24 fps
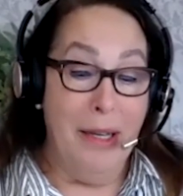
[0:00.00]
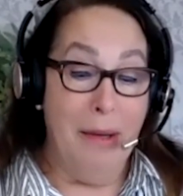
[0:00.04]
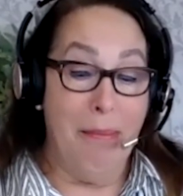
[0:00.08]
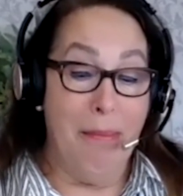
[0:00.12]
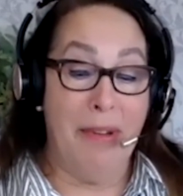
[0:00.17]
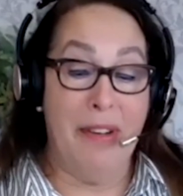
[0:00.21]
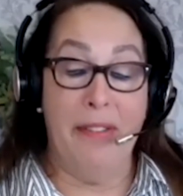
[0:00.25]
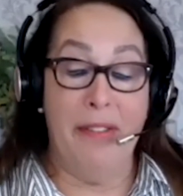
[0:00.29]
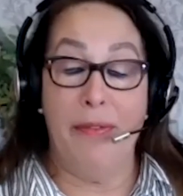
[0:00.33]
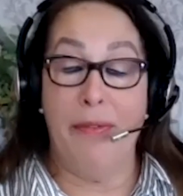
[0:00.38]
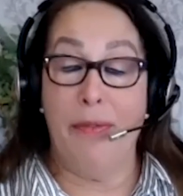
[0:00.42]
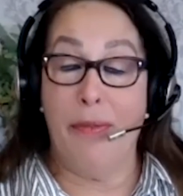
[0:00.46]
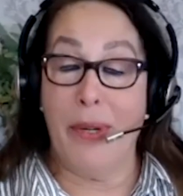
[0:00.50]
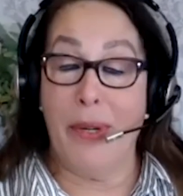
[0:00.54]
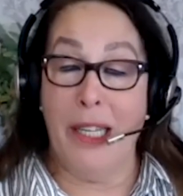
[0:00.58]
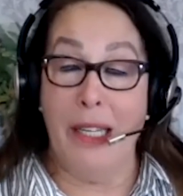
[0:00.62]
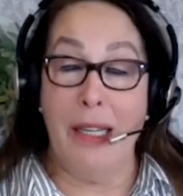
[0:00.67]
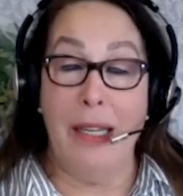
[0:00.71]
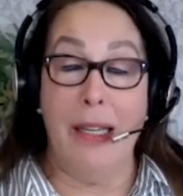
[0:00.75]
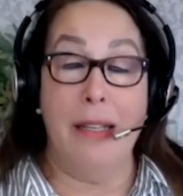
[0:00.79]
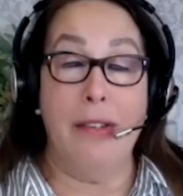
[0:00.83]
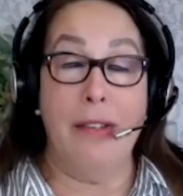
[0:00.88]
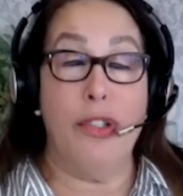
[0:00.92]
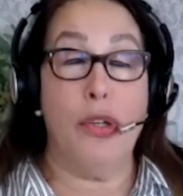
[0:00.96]
but have
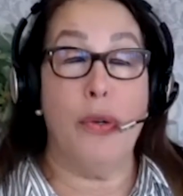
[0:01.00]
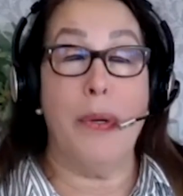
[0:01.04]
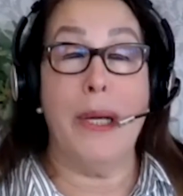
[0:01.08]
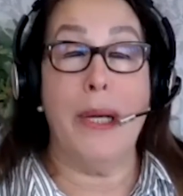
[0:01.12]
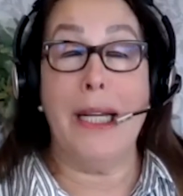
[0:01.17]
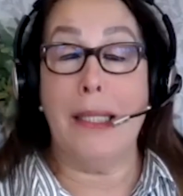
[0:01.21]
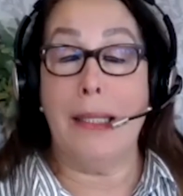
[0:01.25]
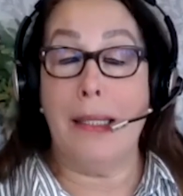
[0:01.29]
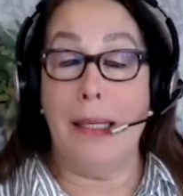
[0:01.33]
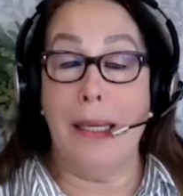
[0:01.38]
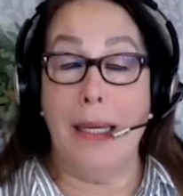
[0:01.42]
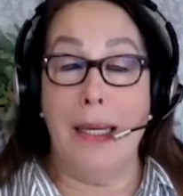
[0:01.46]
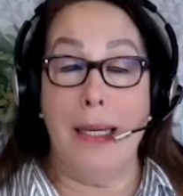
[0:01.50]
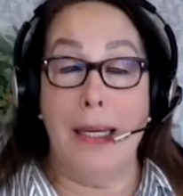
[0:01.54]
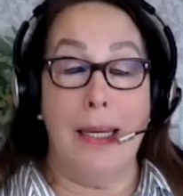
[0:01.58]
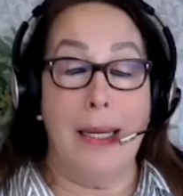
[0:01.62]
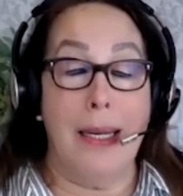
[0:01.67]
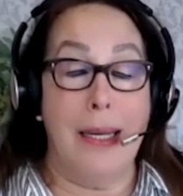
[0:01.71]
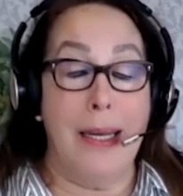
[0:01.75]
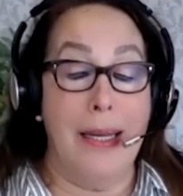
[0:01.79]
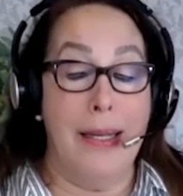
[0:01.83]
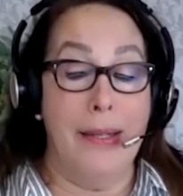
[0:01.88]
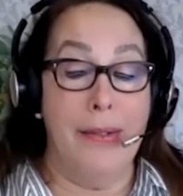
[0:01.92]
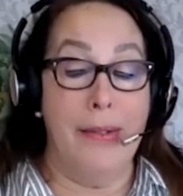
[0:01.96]
really translated
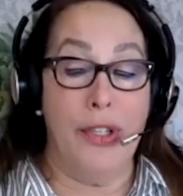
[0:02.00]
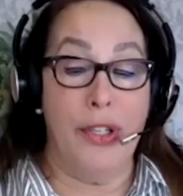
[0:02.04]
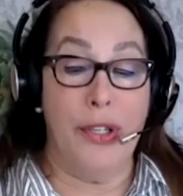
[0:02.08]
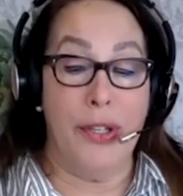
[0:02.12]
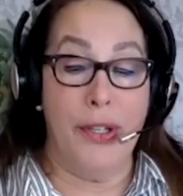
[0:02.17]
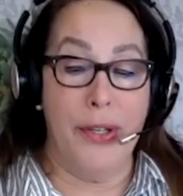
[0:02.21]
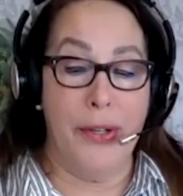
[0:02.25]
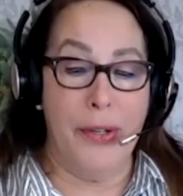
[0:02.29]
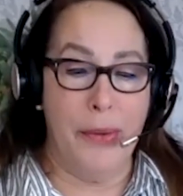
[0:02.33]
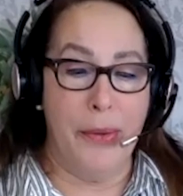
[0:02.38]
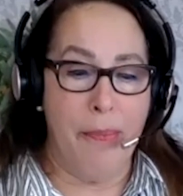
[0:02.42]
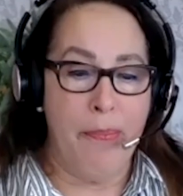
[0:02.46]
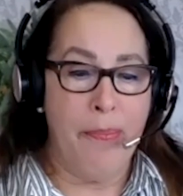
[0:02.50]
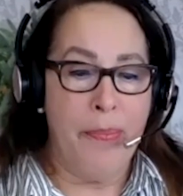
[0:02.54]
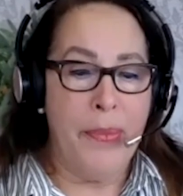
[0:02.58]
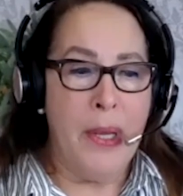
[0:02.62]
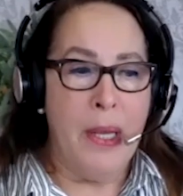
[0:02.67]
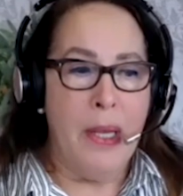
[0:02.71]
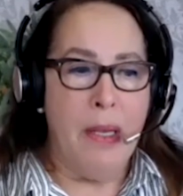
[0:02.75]
into